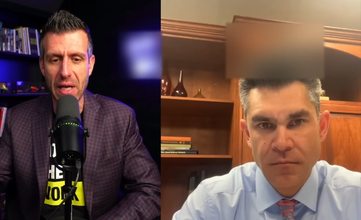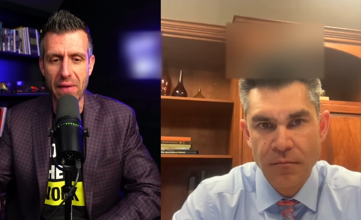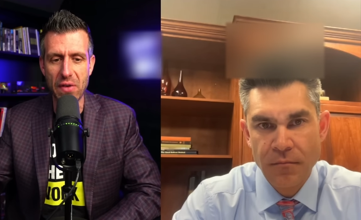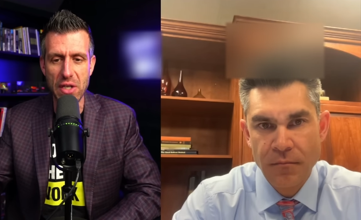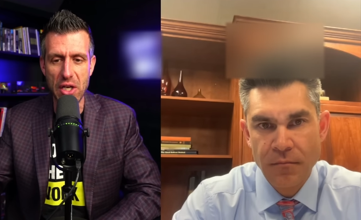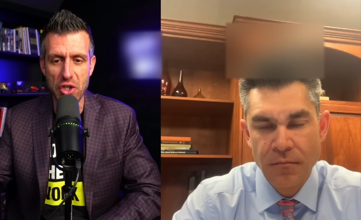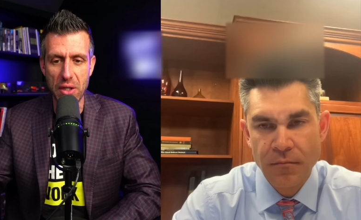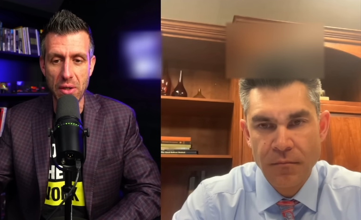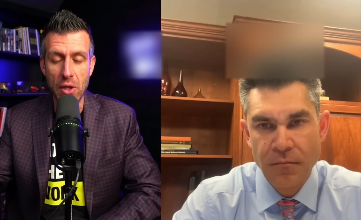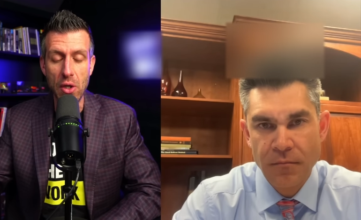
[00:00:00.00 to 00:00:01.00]
Speaker 1: a
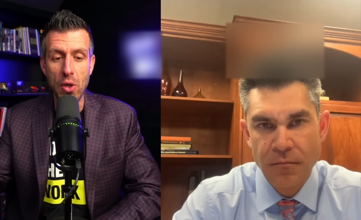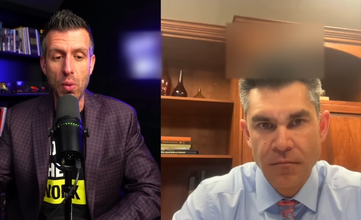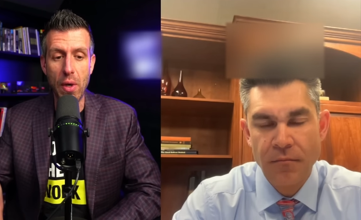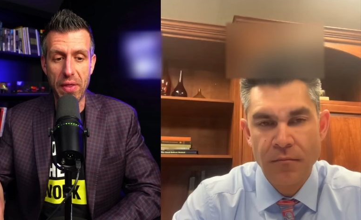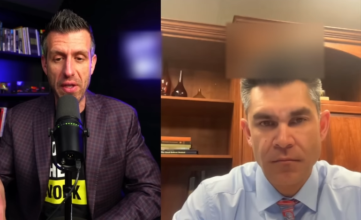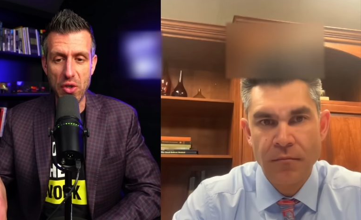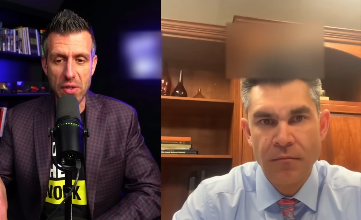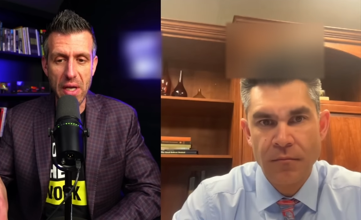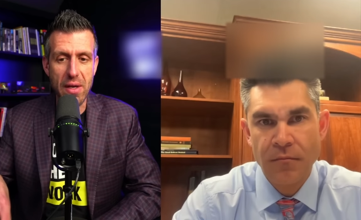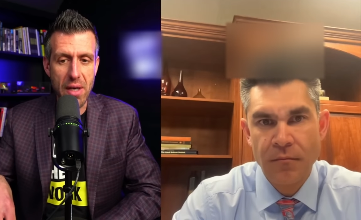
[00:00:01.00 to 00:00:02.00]
conversation with, did you
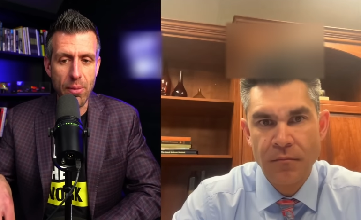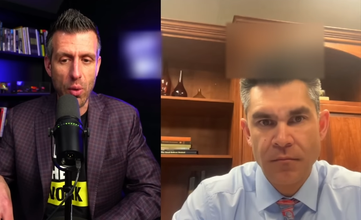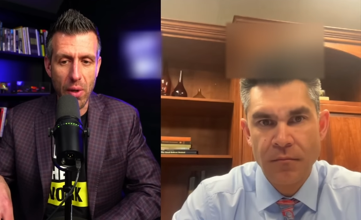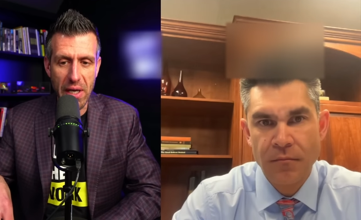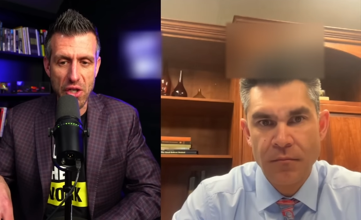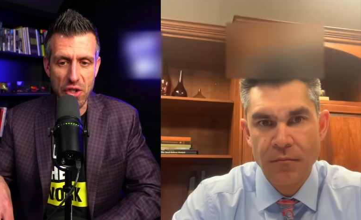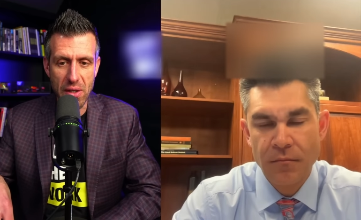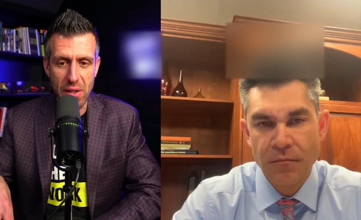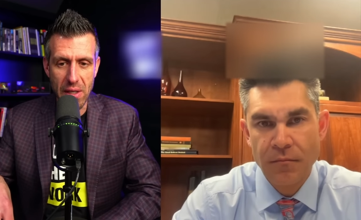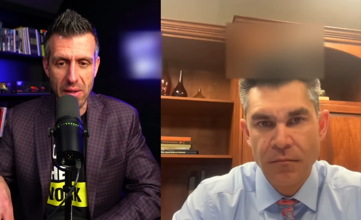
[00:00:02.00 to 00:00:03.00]
say the number one
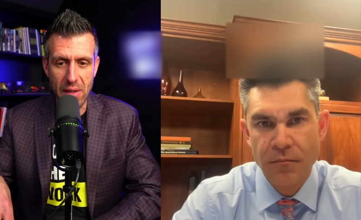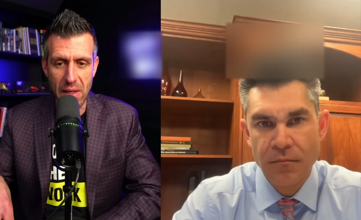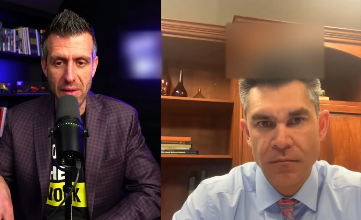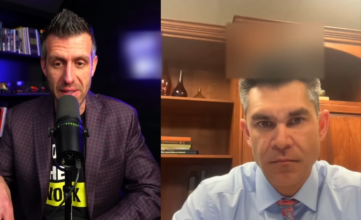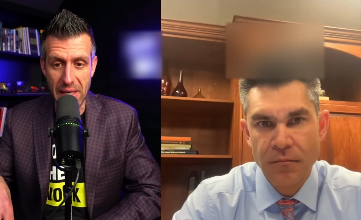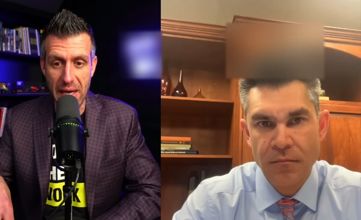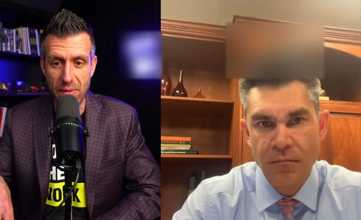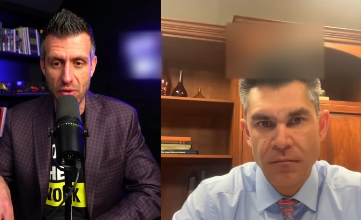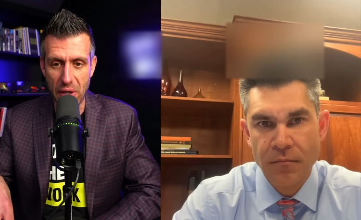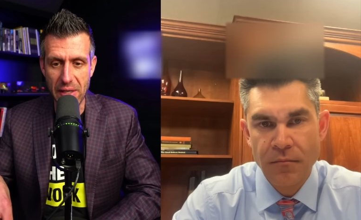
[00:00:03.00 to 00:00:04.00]
agent in, in the
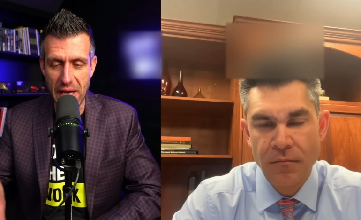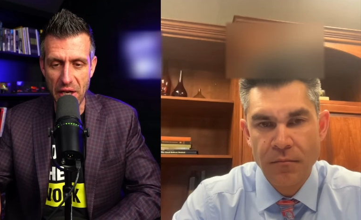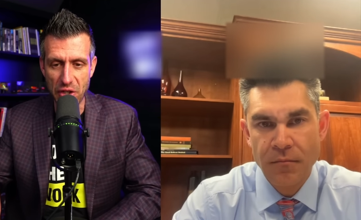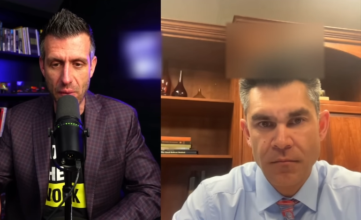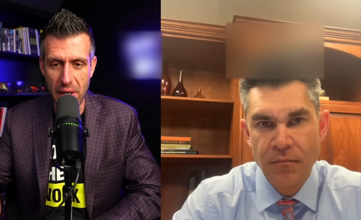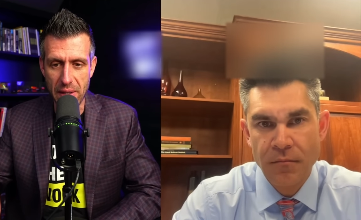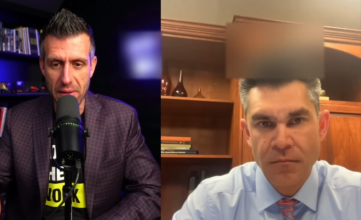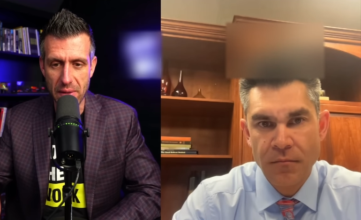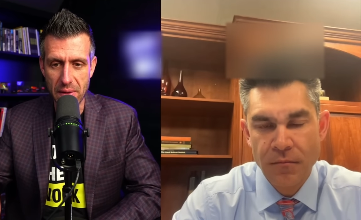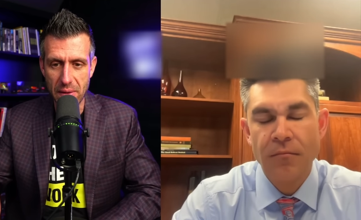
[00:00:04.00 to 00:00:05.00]
state transaction wise?
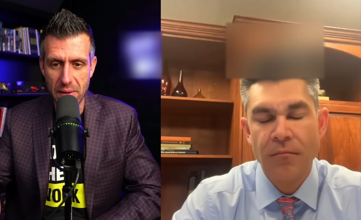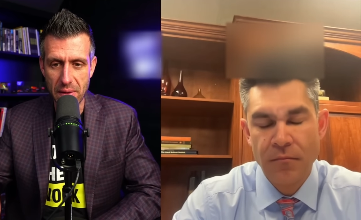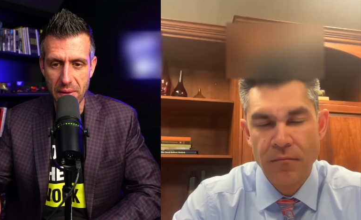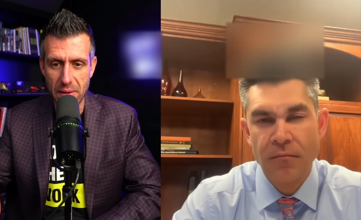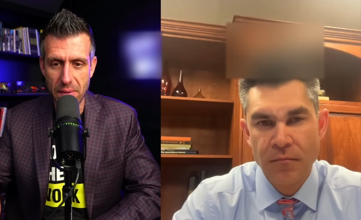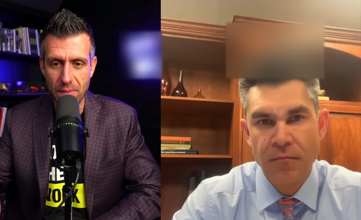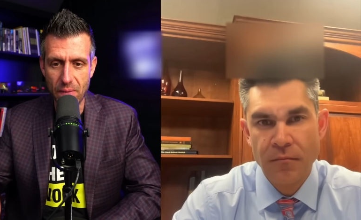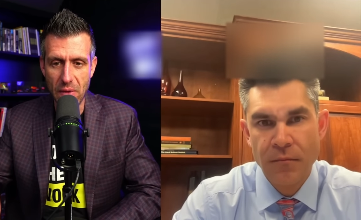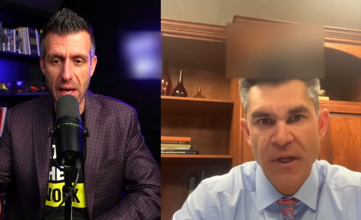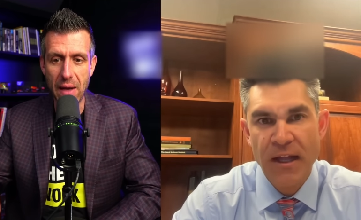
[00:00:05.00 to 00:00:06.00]
Yeah.
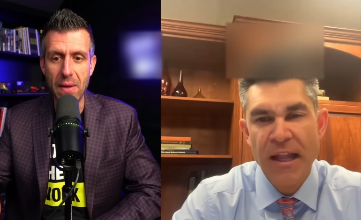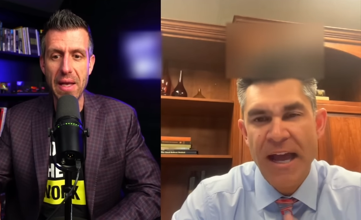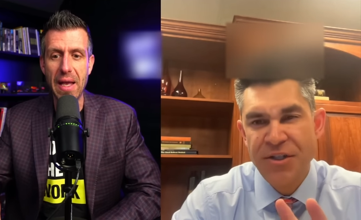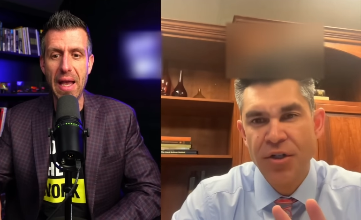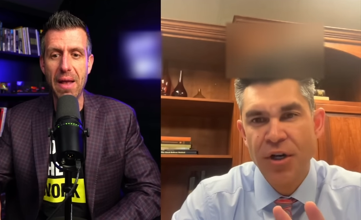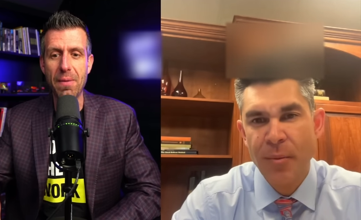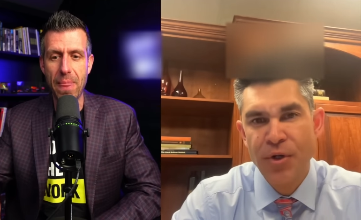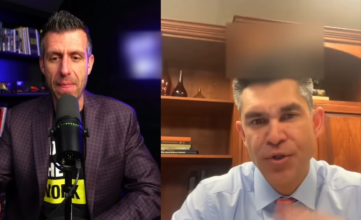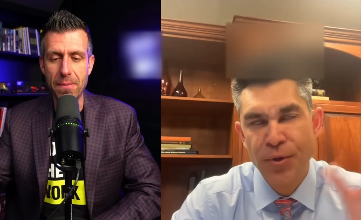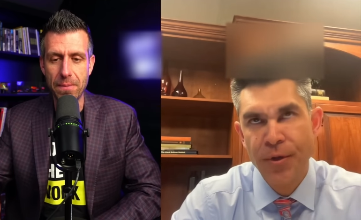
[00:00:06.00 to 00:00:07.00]
Speaker 2: yeah. Last year, number
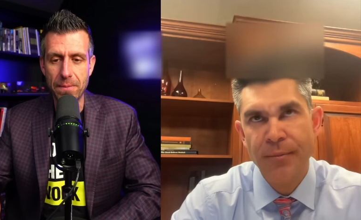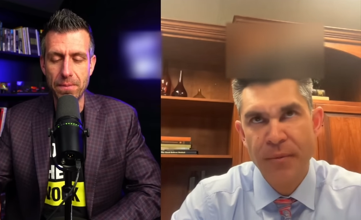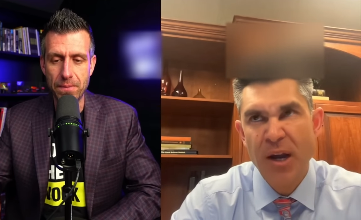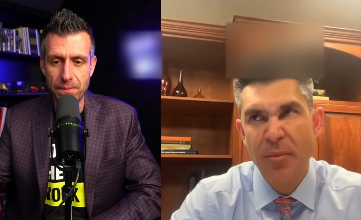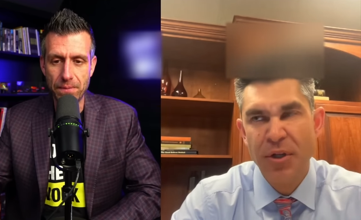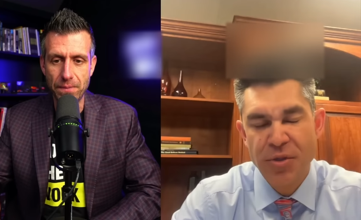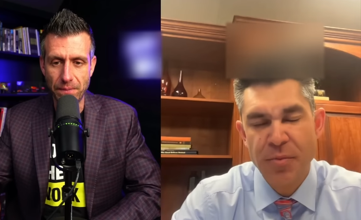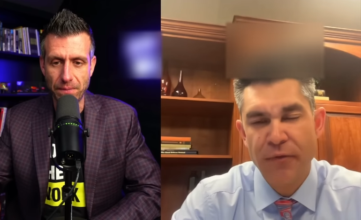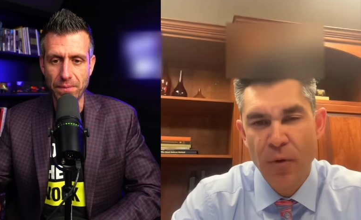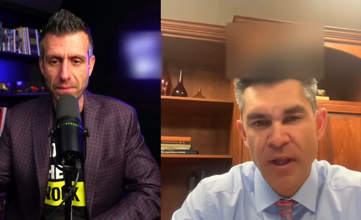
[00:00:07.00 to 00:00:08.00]
two, the couple years
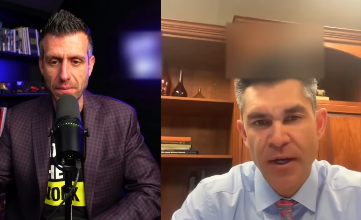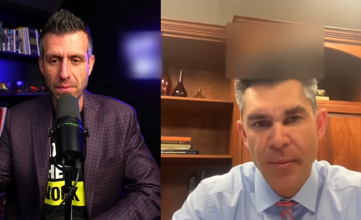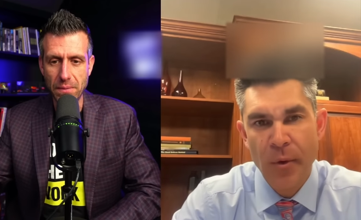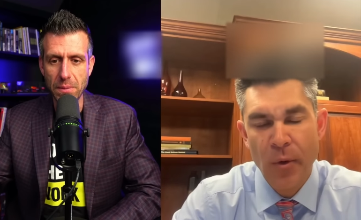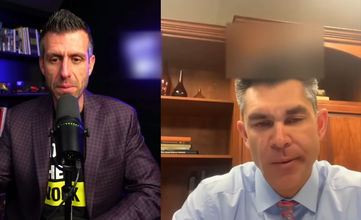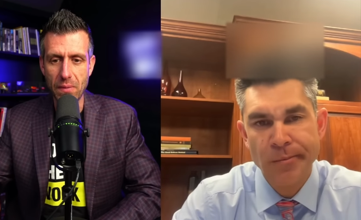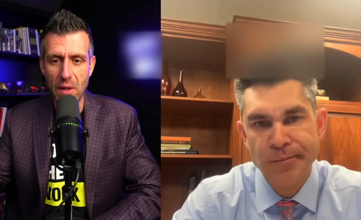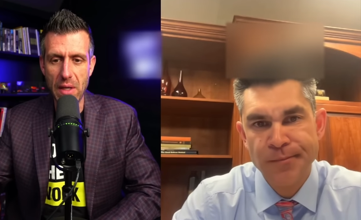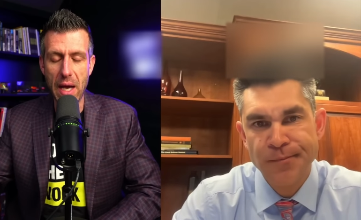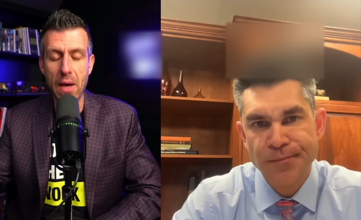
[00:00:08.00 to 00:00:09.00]
before that, number one.
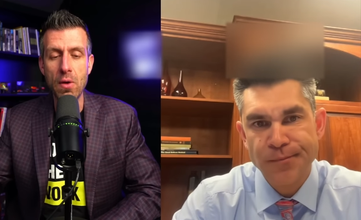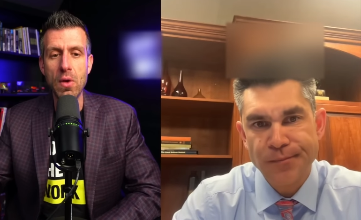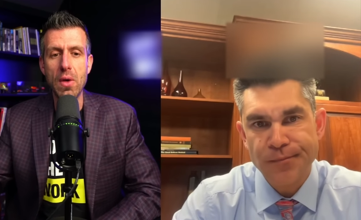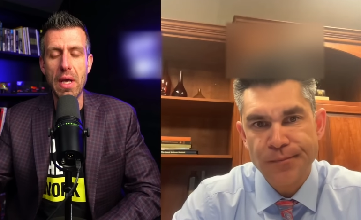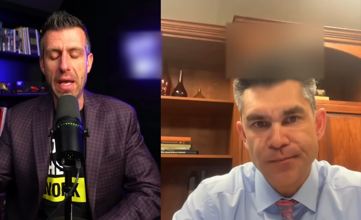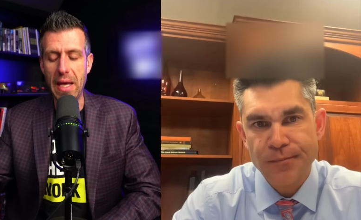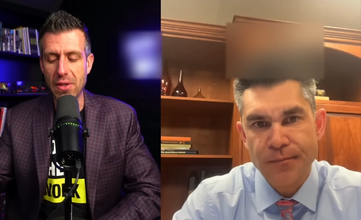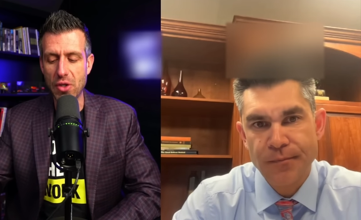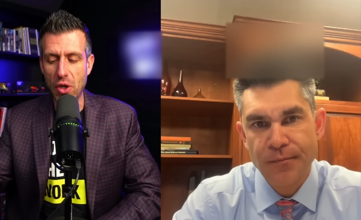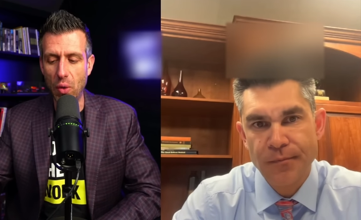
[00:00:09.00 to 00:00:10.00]
Speaker 1: Yeah.
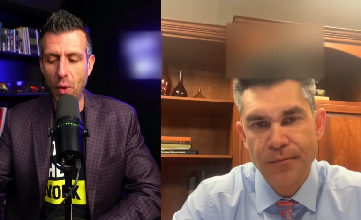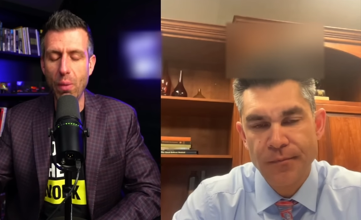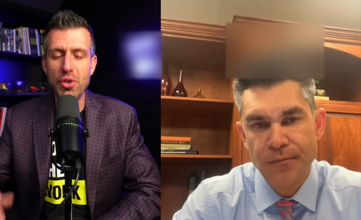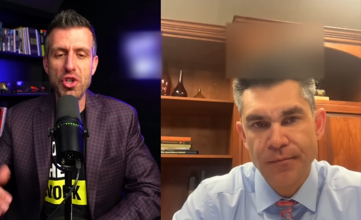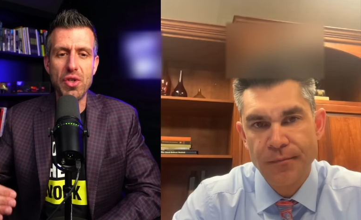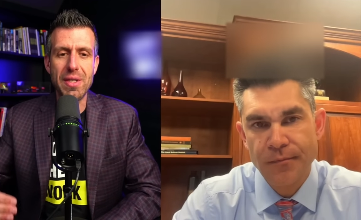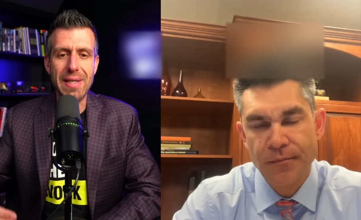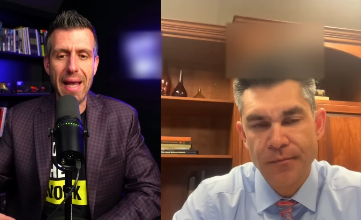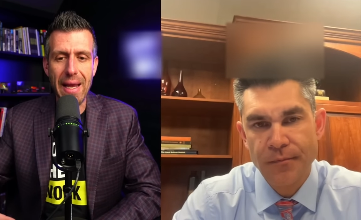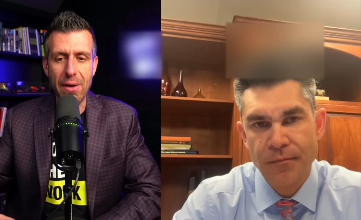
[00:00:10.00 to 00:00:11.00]
And so, what would you
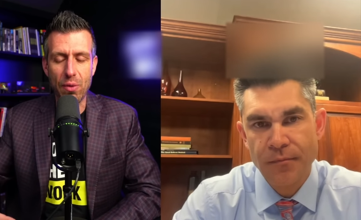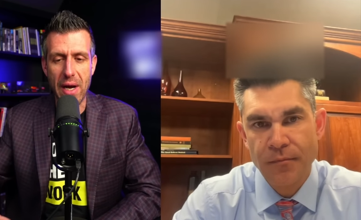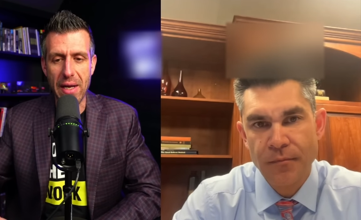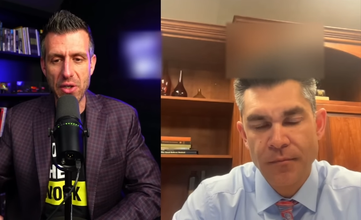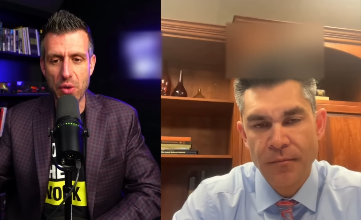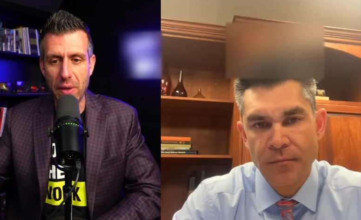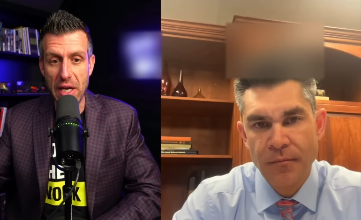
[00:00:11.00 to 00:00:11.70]
say, Ryan, to an